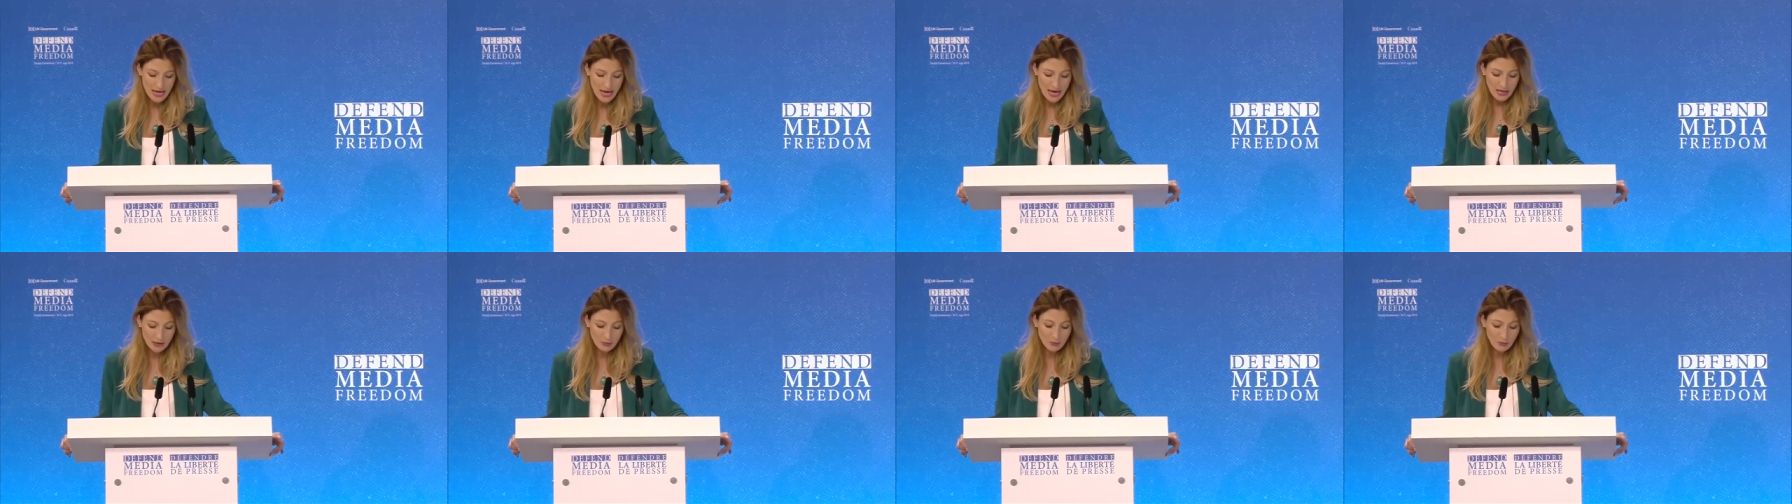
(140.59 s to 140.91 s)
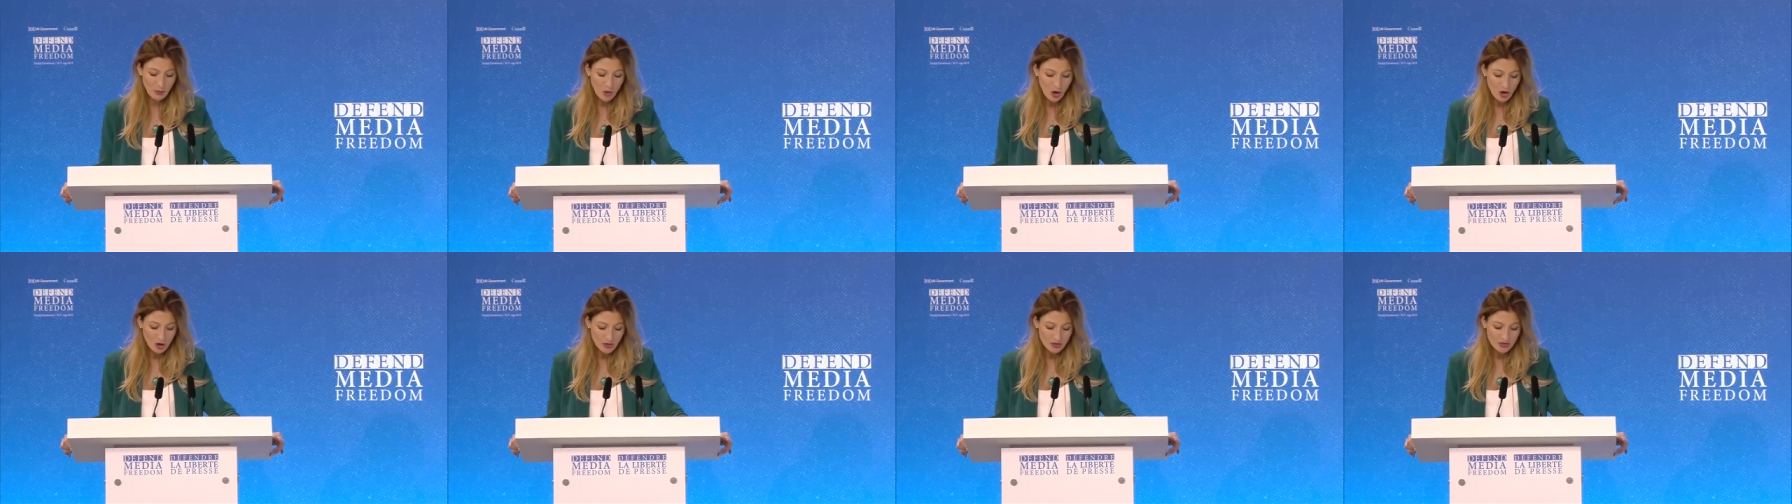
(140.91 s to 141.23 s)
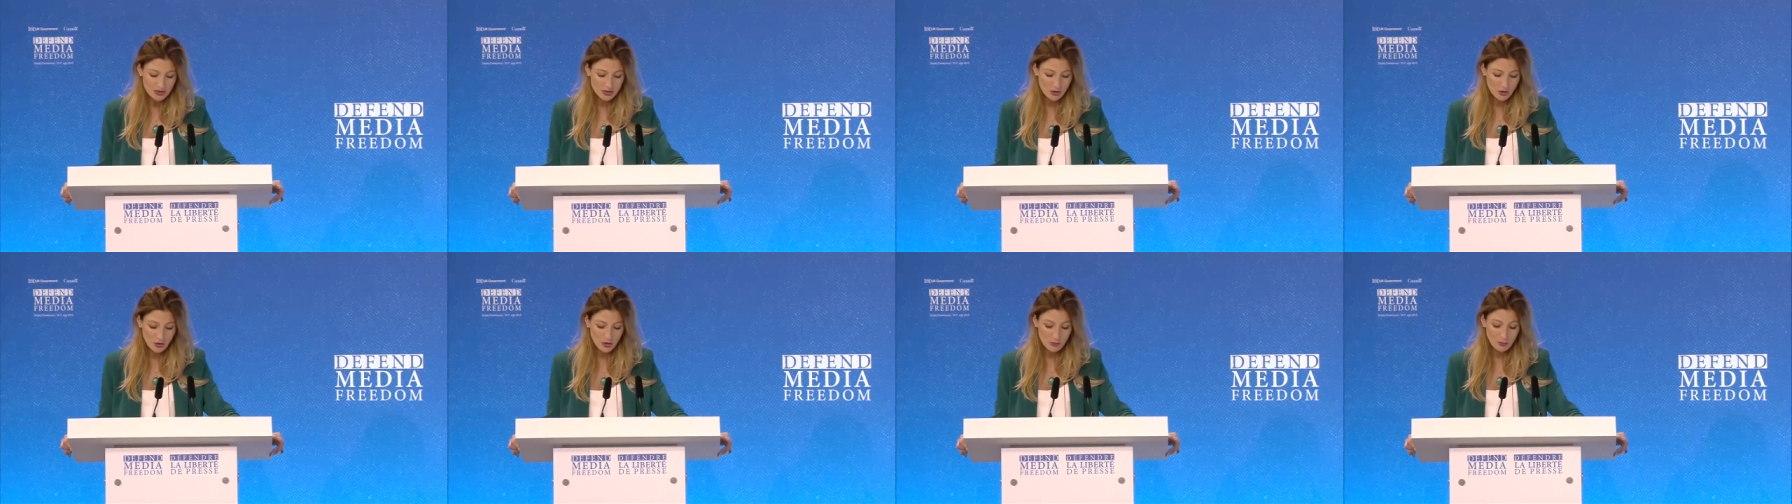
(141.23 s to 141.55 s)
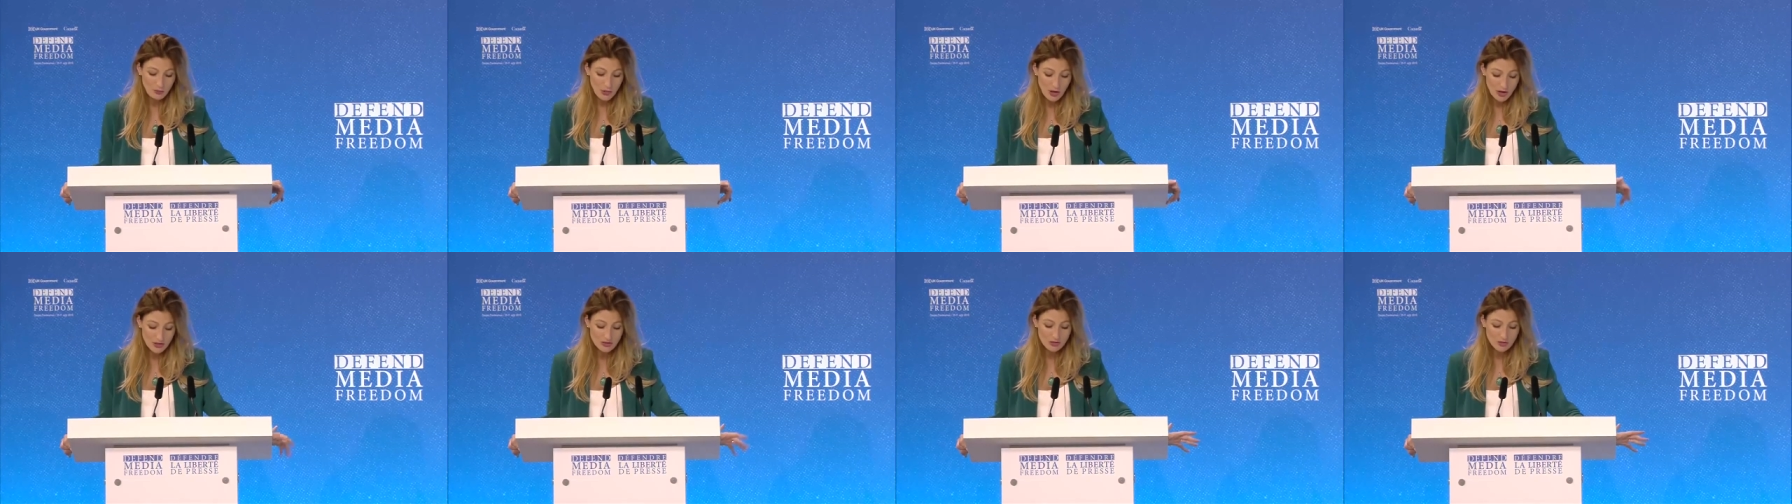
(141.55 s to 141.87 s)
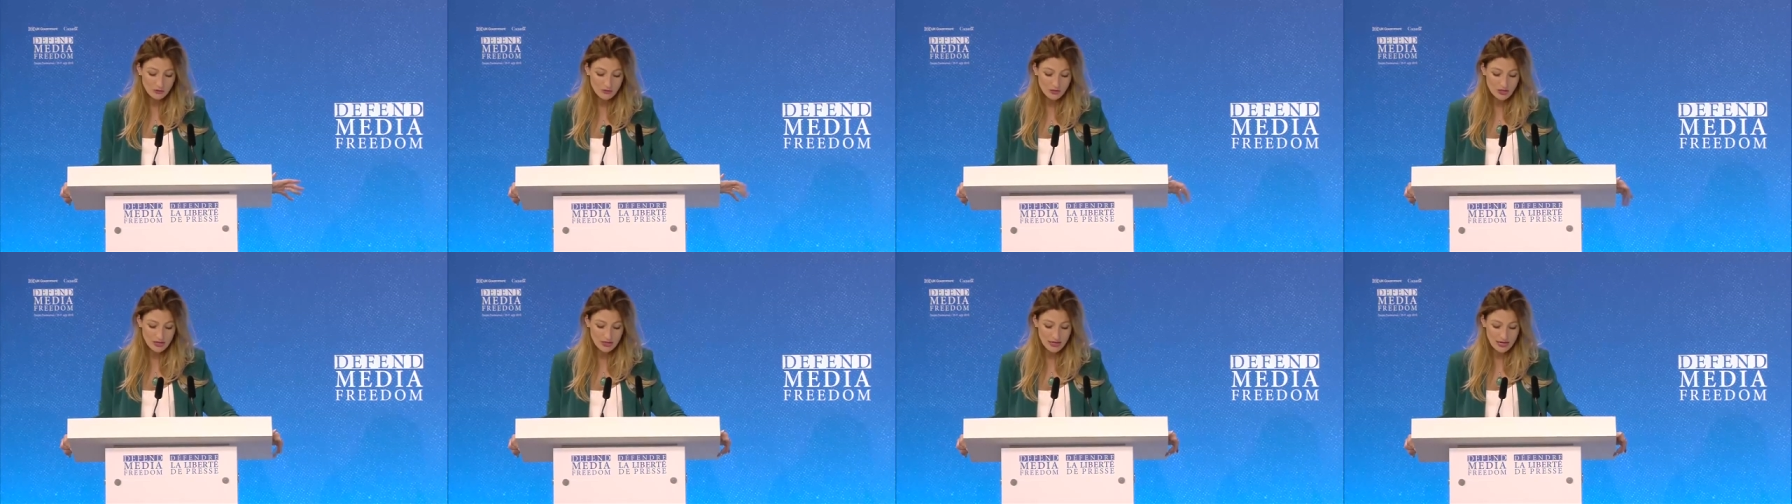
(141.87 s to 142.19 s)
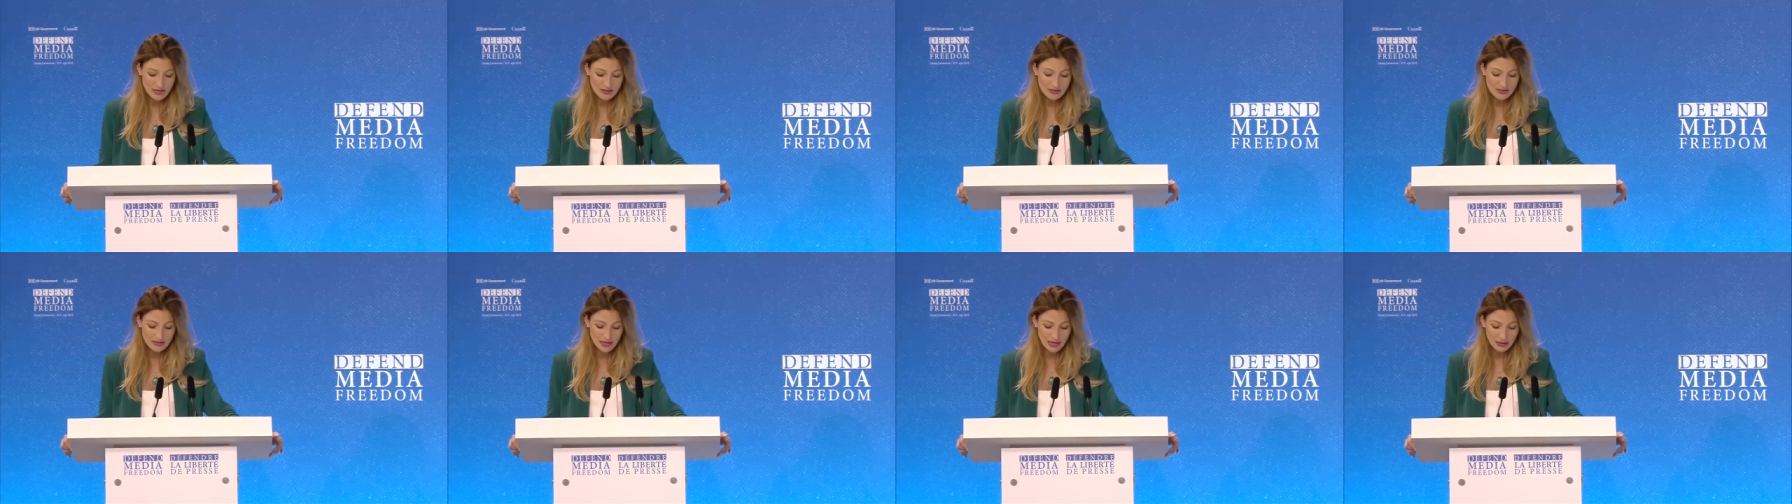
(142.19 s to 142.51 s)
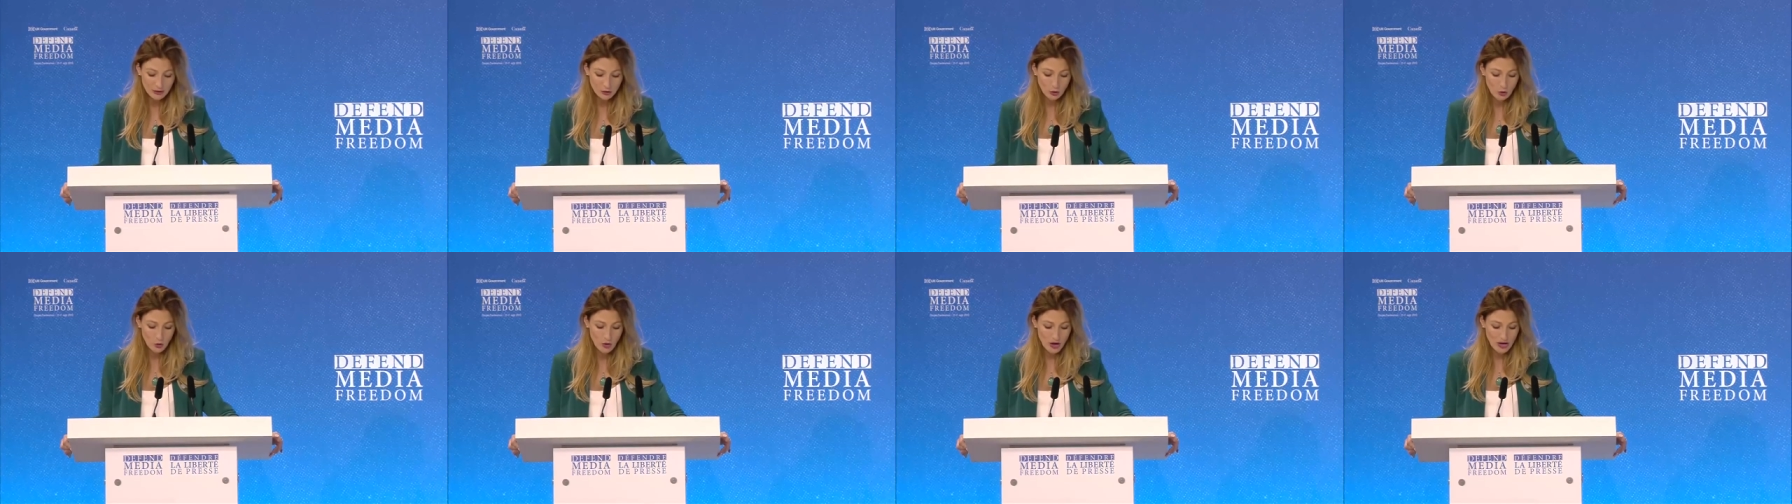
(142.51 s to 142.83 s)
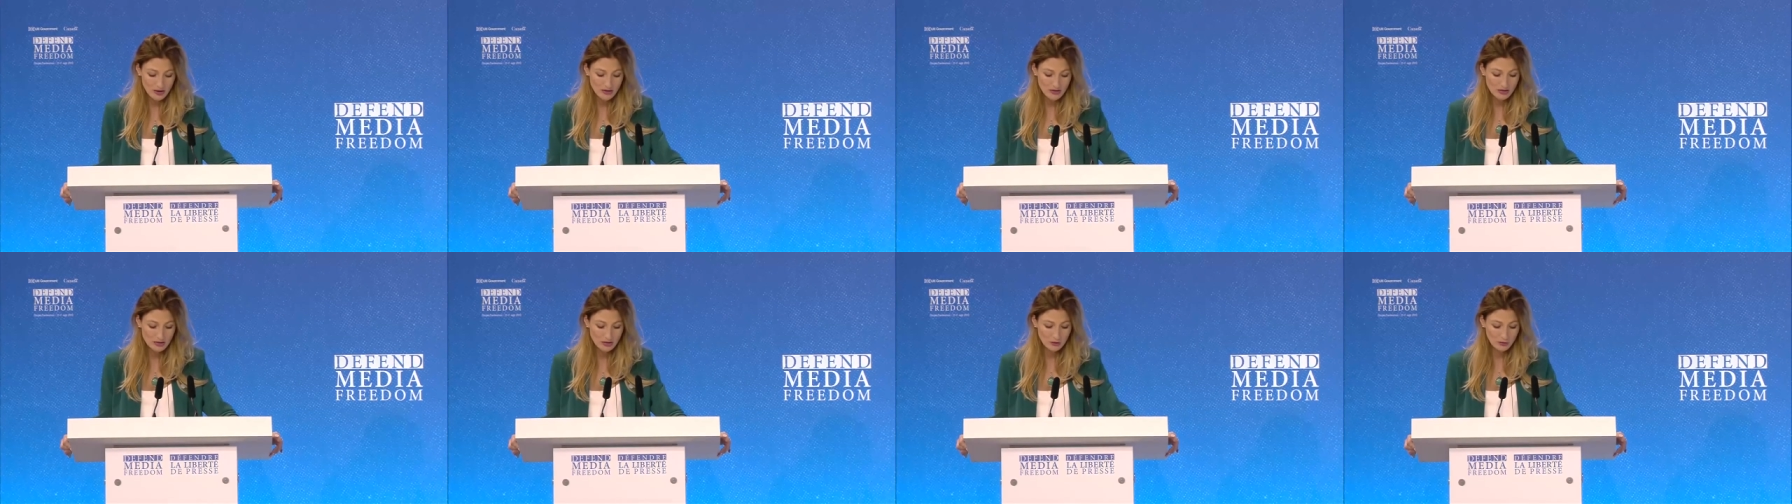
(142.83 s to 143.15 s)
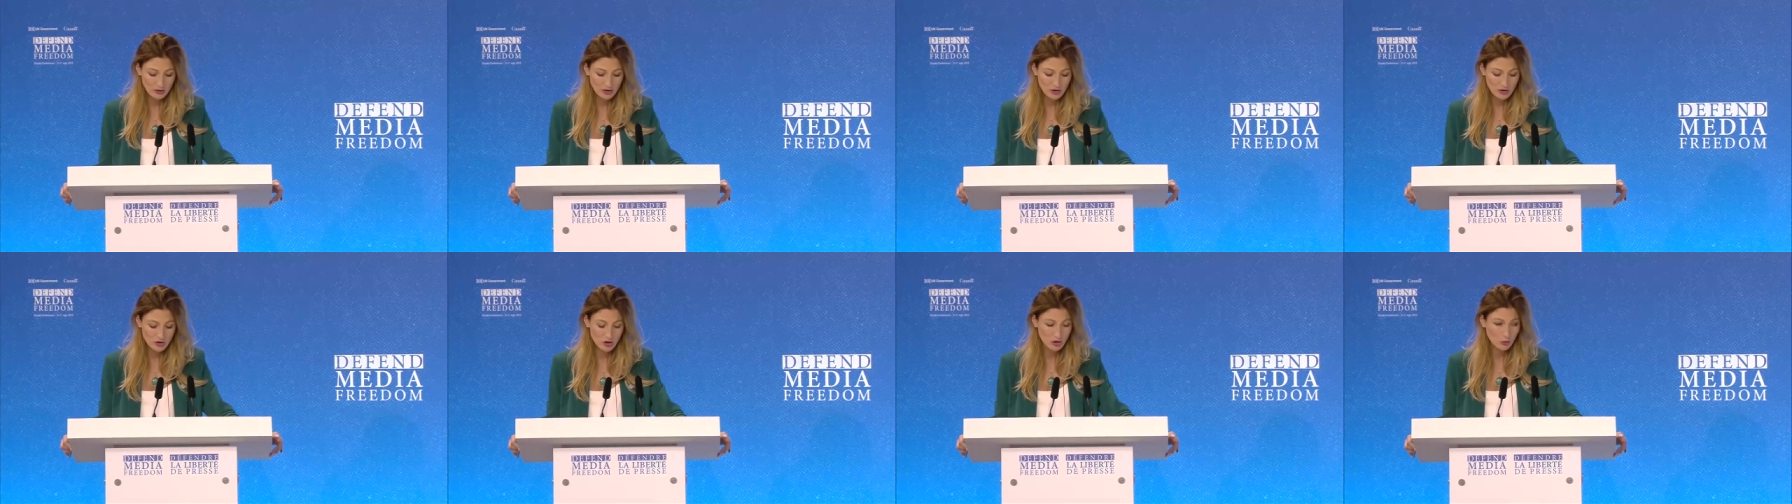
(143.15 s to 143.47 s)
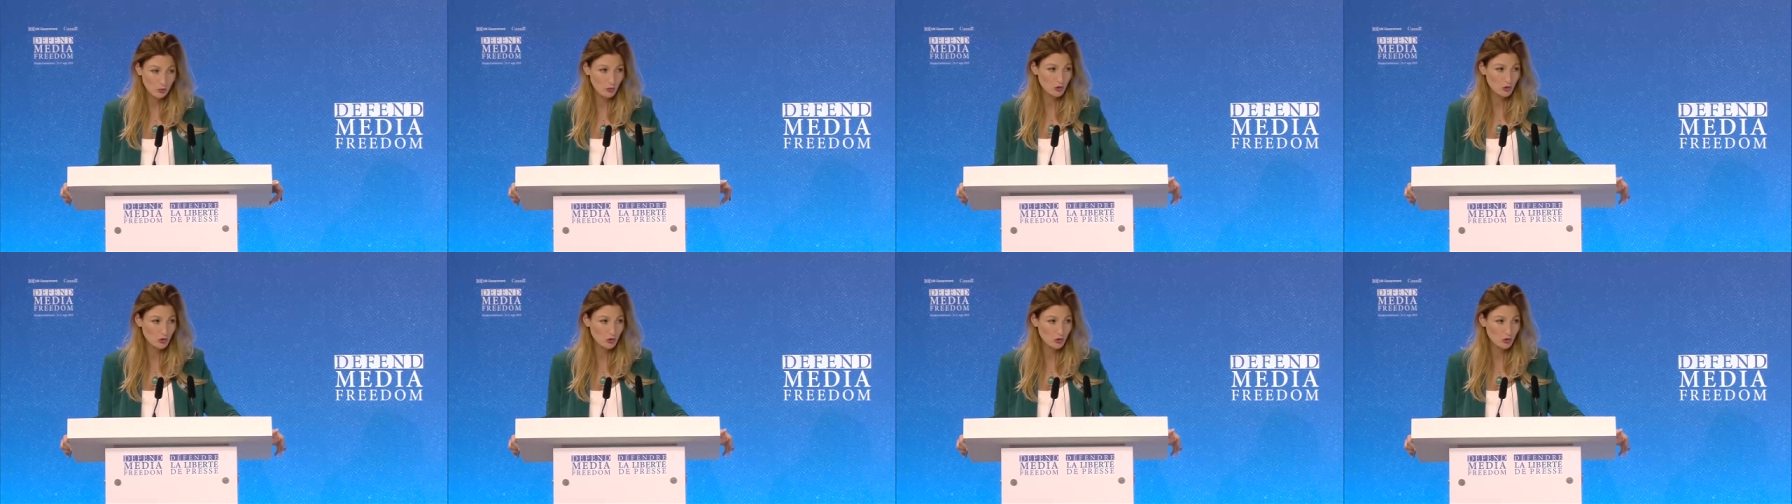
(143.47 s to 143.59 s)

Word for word: and parts of, parts of Donetsk and Luhansk region,